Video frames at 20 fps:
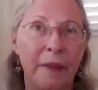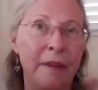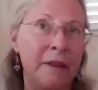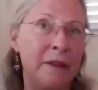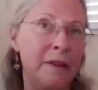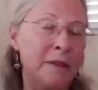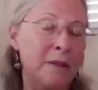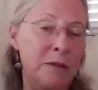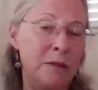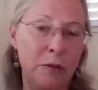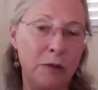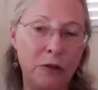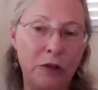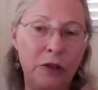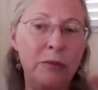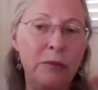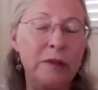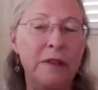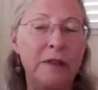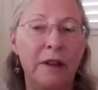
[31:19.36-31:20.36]
so
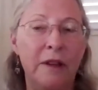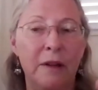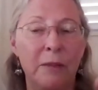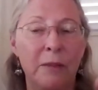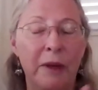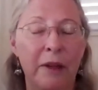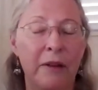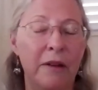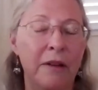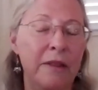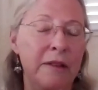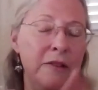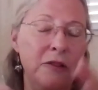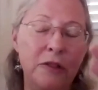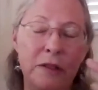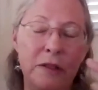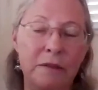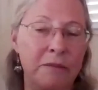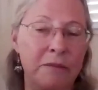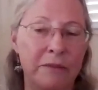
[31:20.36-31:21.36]
she was getting better. Then
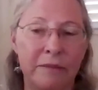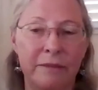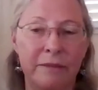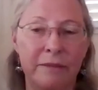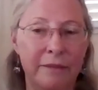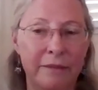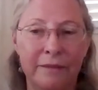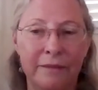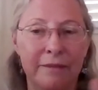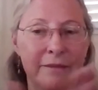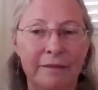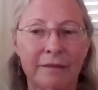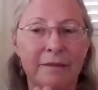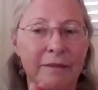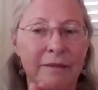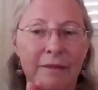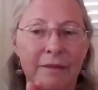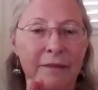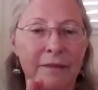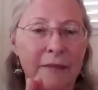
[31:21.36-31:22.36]
she
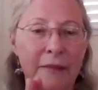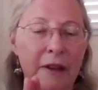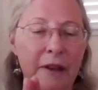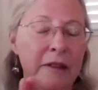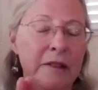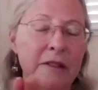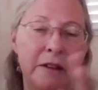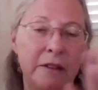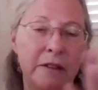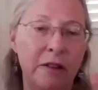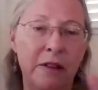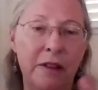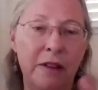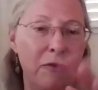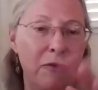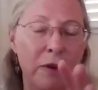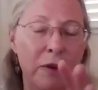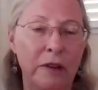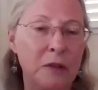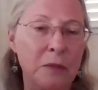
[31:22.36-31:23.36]
let a doctor give
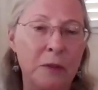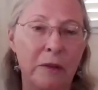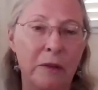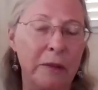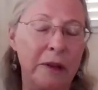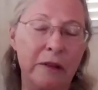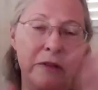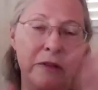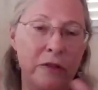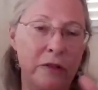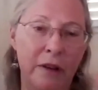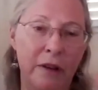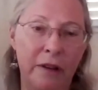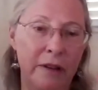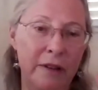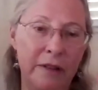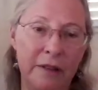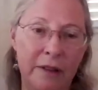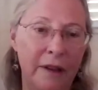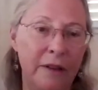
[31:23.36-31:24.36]
her an experimental
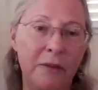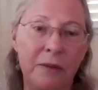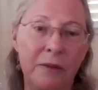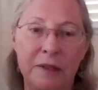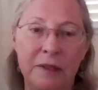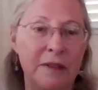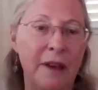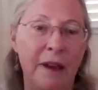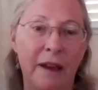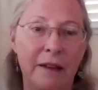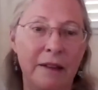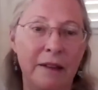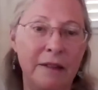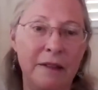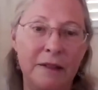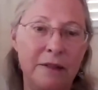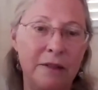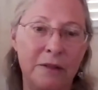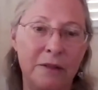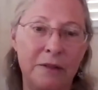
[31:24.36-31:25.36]
drug, and that was that.
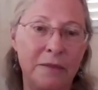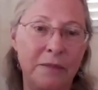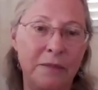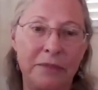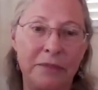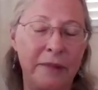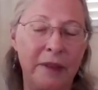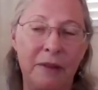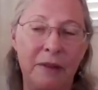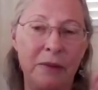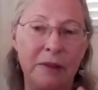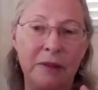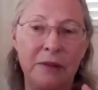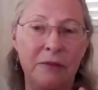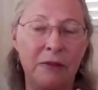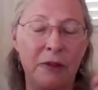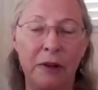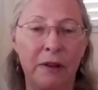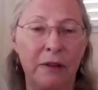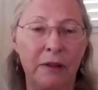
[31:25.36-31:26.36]
So that was
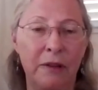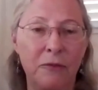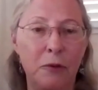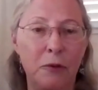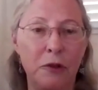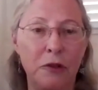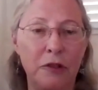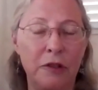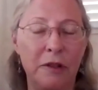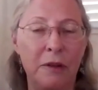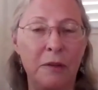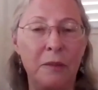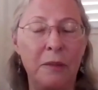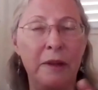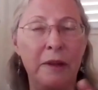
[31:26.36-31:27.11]
very unfortunate.